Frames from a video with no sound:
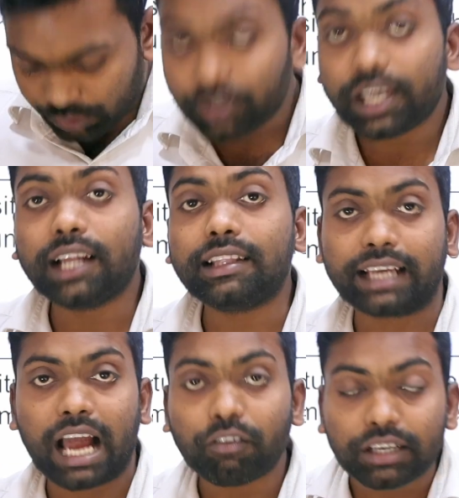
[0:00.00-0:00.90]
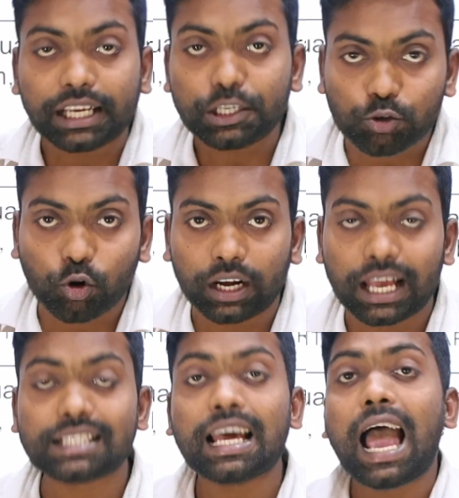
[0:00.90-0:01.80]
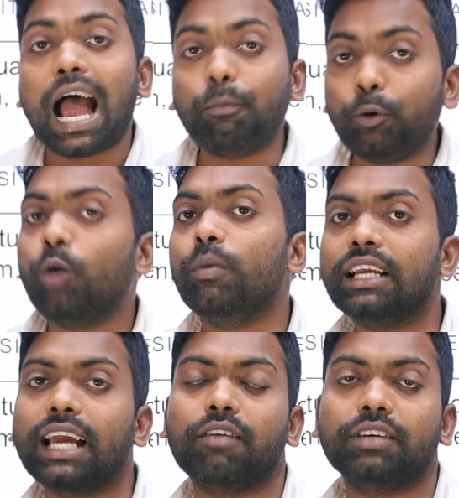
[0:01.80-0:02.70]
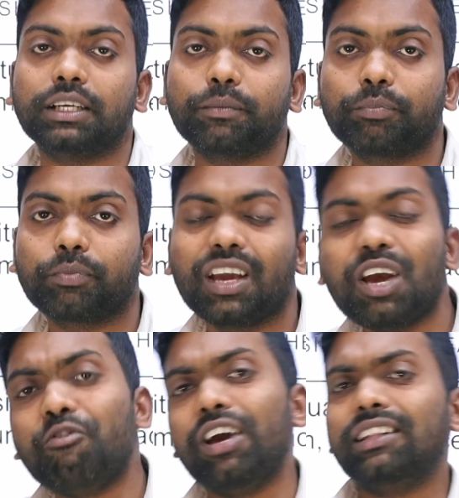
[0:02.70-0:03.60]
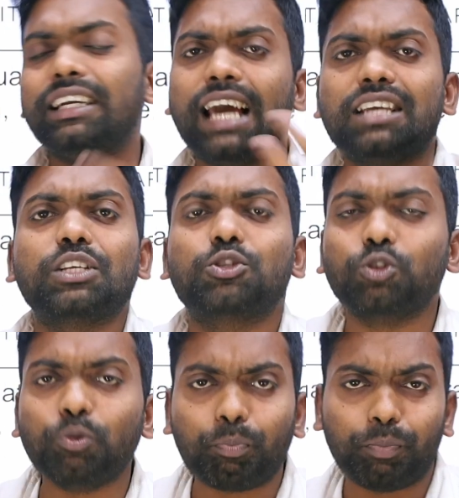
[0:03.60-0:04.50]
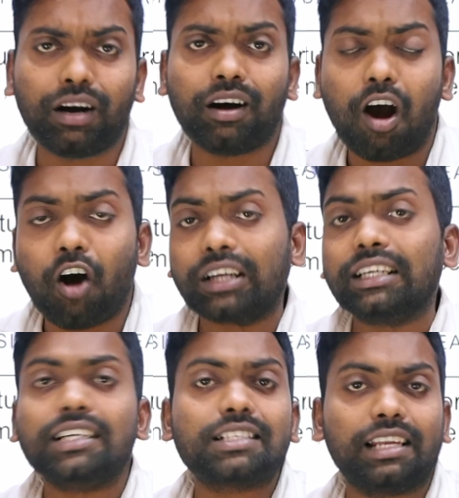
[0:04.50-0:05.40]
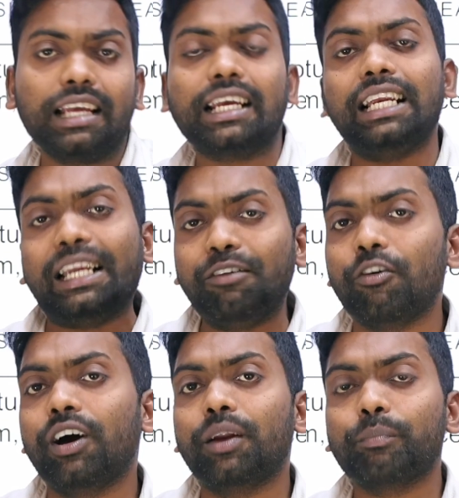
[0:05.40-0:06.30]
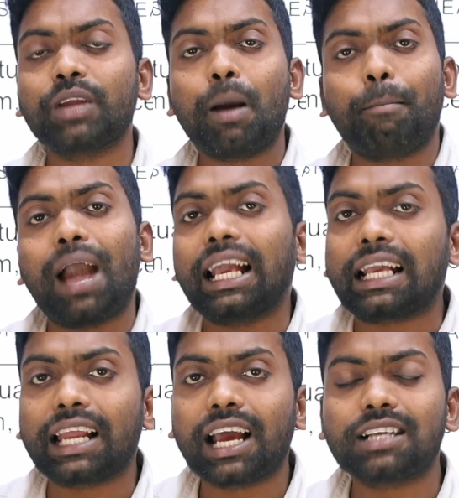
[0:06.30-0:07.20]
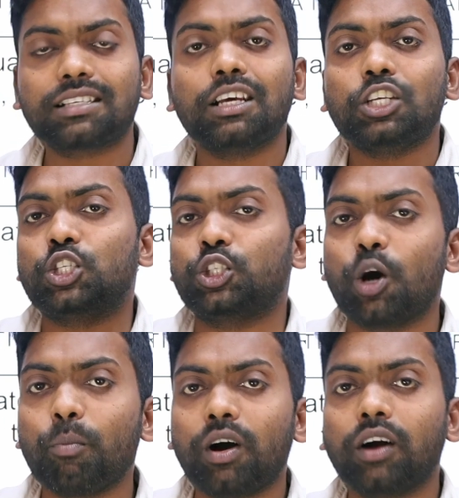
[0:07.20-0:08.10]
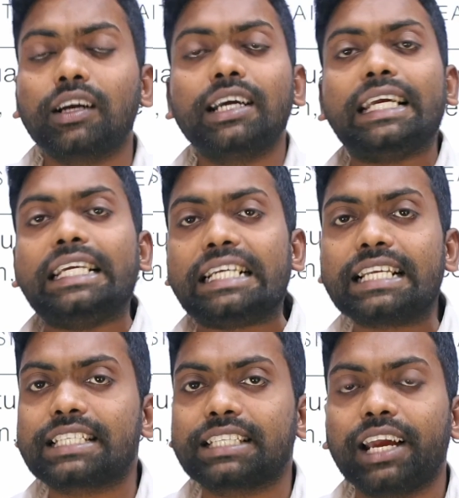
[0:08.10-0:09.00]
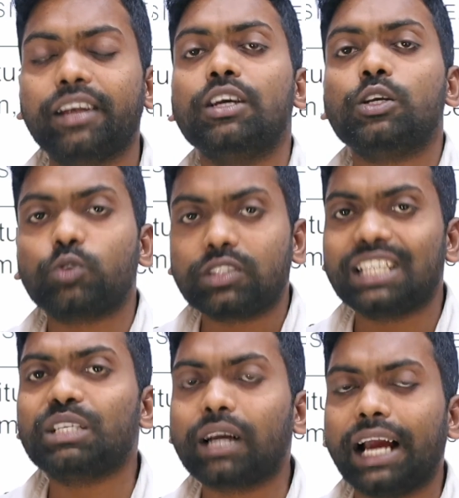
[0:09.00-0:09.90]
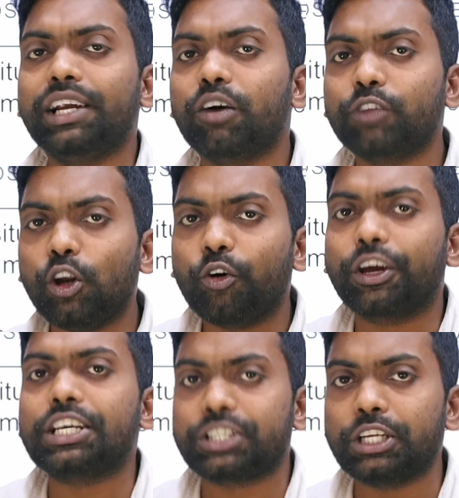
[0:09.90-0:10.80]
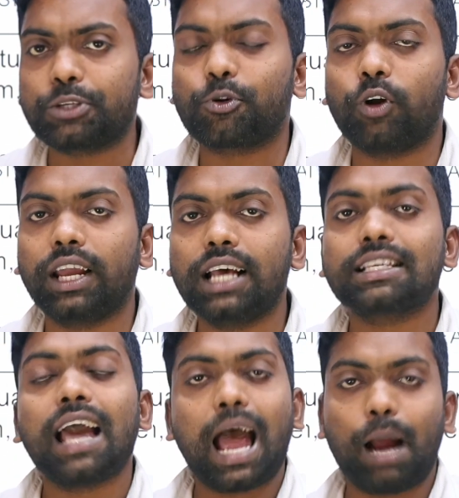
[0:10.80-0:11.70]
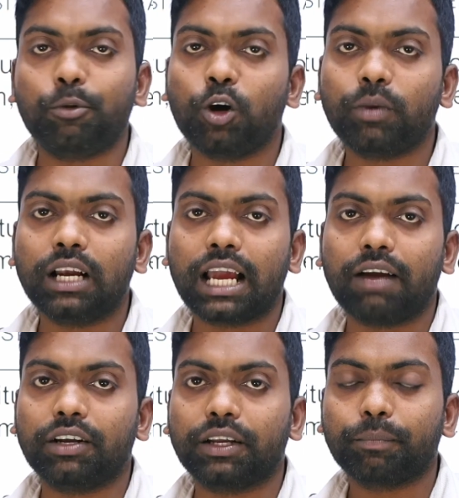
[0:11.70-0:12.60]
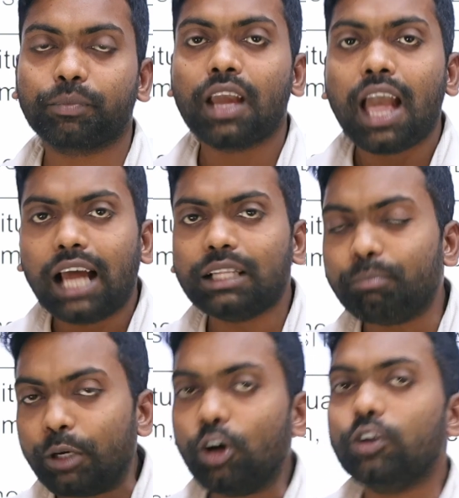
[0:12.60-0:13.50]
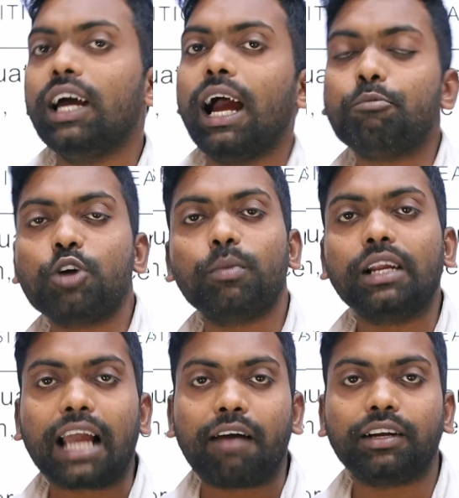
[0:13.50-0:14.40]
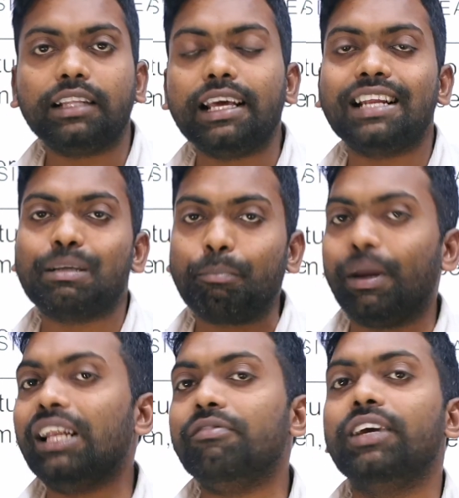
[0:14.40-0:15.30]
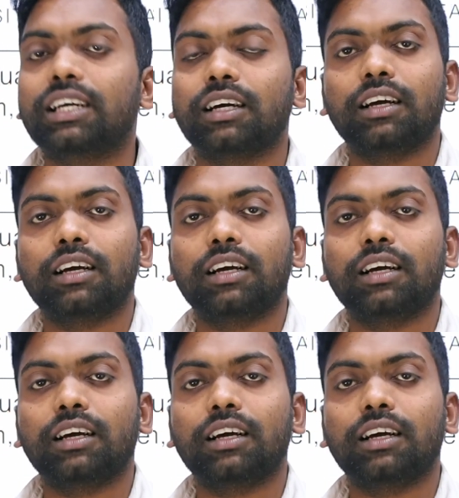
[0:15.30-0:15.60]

to here, the cavity is called as abdominal cavity, where the digestive organs like liver, pancreas, stomach, intestine. So such a kind of the location is called as abdominal cavity. And below the abdominal cavity, there is a pelvic